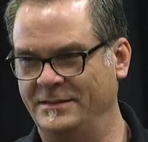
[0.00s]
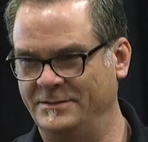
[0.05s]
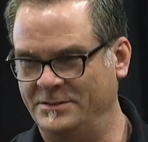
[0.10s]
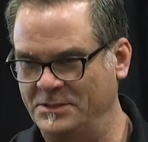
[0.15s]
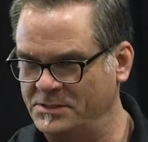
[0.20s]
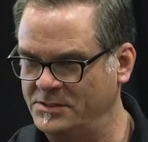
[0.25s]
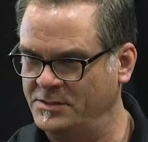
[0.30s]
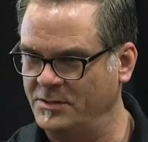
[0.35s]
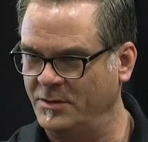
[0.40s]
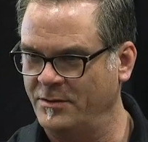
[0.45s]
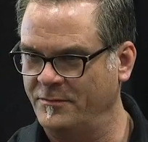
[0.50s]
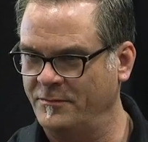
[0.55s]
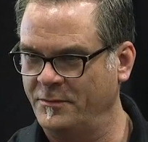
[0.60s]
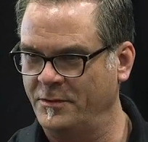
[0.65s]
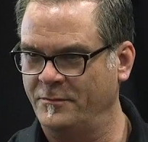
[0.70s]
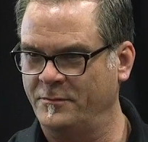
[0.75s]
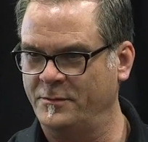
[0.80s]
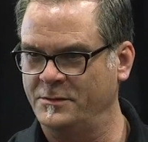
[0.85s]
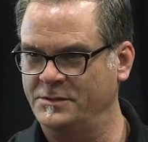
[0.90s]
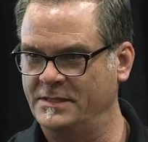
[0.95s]
I just saw her for
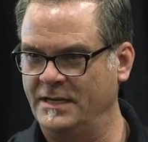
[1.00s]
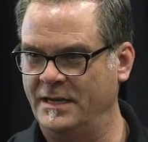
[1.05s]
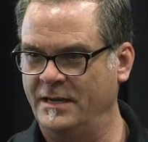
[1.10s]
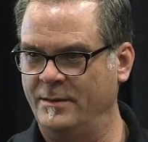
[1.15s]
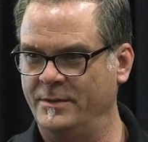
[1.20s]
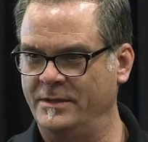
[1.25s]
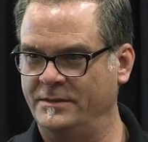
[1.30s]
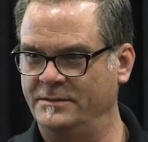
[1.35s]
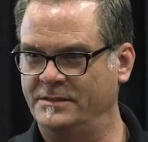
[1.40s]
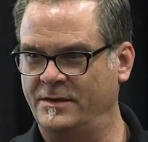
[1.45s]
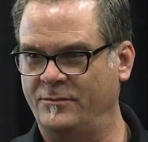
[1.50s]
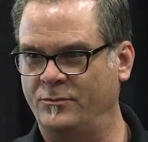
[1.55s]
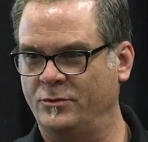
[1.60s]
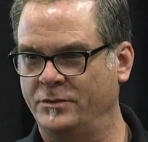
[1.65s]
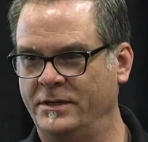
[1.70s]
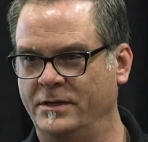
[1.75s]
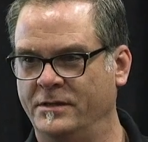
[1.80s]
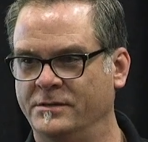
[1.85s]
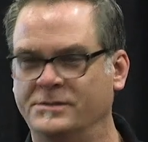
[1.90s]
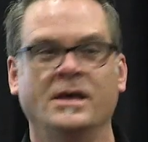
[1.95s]
the first time in several
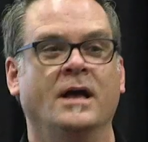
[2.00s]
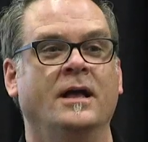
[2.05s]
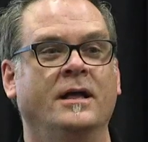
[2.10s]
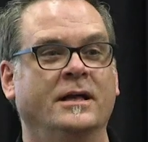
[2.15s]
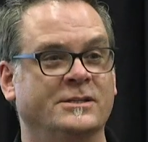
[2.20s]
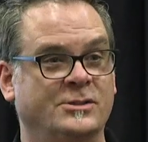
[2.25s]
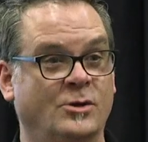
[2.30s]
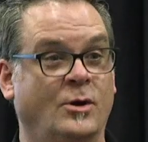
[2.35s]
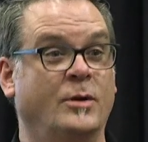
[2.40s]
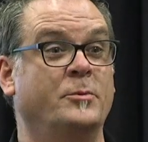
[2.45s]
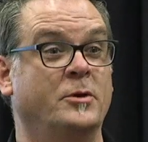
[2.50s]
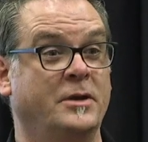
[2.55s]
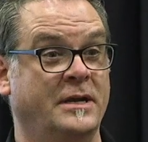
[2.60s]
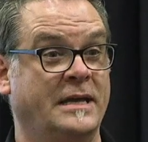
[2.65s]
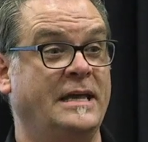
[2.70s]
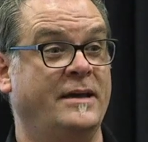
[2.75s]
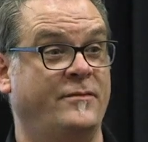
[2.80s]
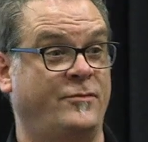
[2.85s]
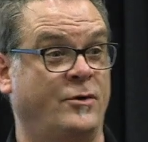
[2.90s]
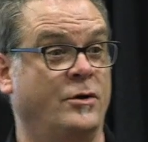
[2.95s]
years, so I'm going to
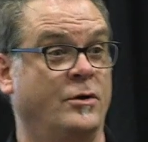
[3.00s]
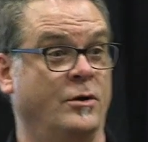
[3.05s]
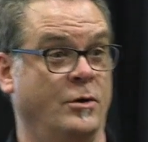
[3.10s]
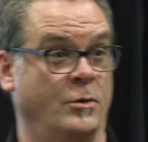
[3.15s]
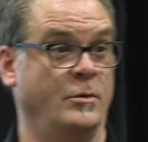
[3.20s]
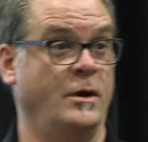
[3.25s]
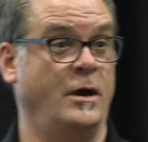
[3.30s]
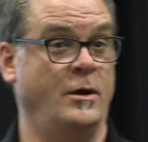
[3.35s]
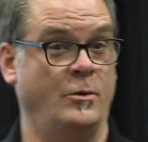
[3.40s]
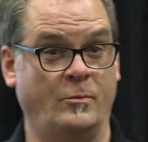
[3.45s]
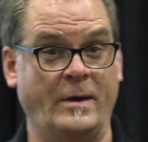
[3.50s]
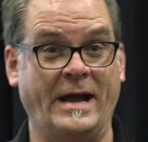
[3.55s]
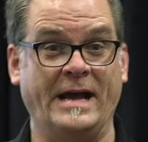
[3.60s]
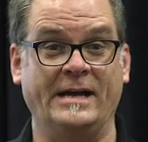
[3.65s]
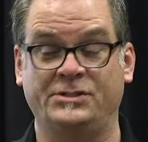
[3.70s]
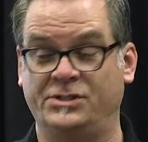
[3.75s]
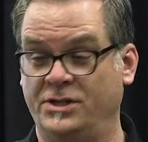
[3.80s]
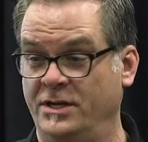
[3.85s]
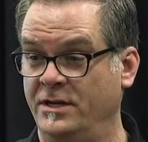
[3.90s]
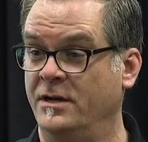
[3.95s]
give her a
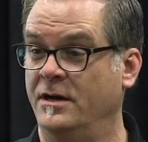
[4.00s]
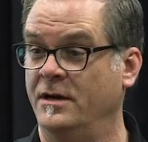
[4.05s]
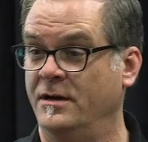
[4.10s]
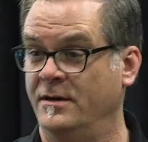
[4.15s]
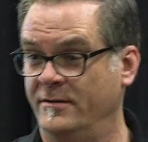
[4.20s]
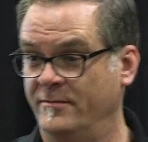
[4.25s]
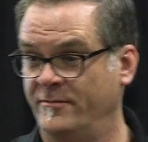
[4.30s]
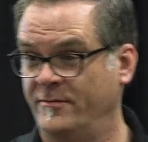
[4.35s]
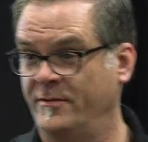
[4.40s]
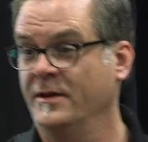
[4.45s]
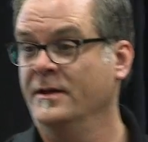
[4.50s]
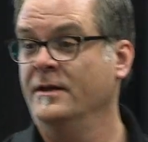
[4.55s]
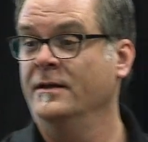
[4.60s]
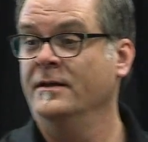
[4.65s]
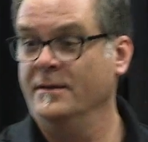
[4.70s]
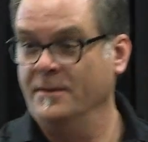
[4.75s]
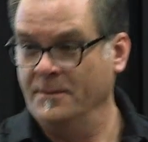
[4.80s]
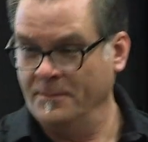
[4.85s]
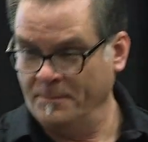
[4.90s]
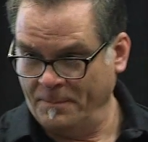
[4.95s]
ration of
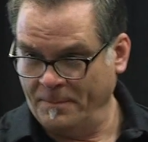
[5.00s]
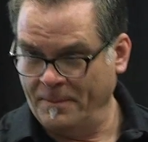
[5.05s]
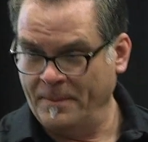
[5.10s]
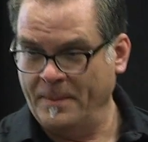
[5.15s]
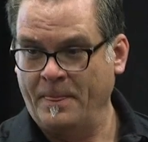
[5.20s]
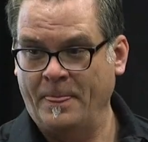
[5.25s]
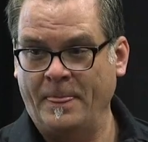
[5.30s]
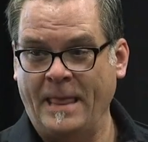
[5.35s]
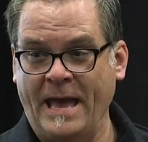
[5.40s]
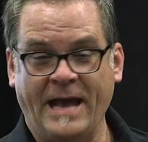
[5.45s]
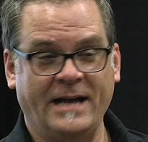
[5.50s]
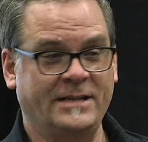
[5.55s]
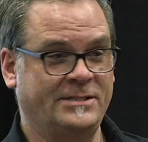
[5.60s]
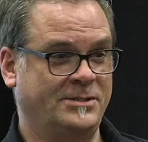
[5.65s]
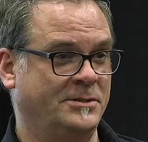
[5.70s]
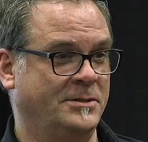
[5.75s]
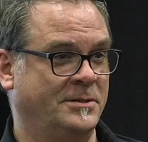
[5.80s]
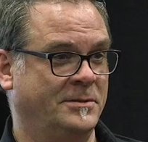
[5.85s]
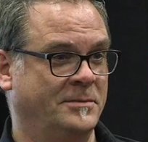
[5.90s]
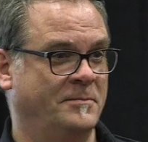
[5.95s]

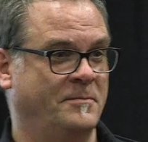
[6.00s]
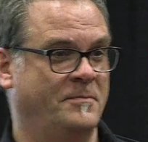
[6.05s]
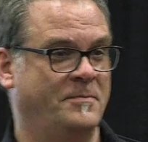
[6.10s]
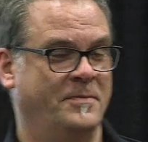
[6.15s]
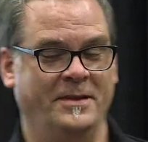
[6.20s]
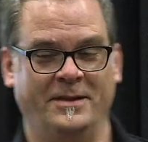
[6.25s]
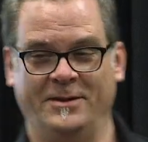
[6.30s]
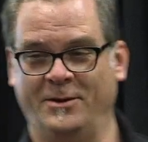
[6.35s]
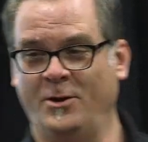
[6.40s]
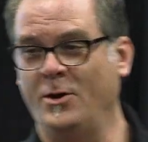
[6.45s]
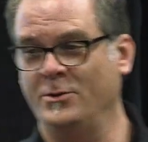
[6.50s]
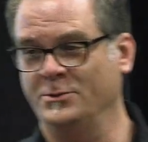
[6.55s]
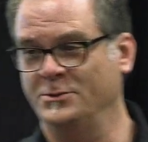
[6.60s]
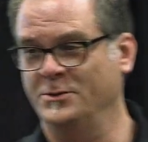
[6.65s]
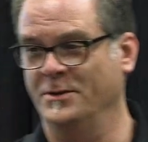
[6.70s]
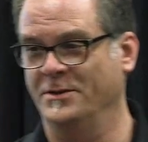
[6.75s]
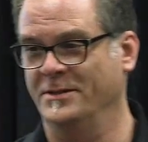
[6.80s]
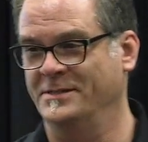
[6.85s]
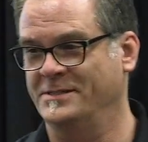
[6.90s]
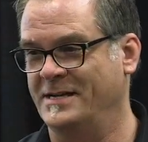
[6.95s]
hassle all
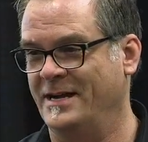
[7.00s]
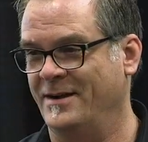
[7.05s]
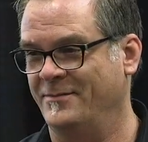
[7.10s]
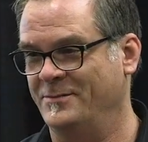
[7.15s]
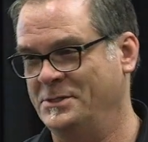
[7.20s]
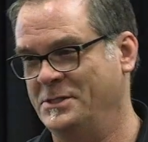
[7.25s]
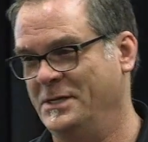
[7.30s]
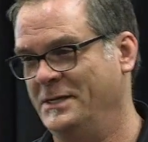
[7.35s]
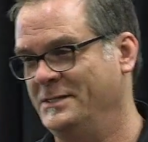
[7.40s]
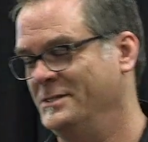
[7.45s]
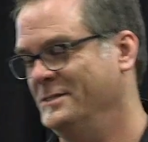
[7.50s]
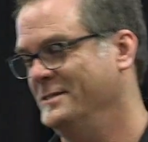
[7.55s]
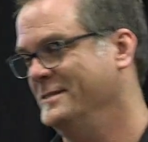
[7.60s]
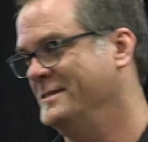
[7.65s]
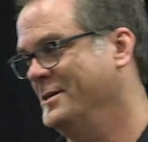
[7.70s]
during this conversation.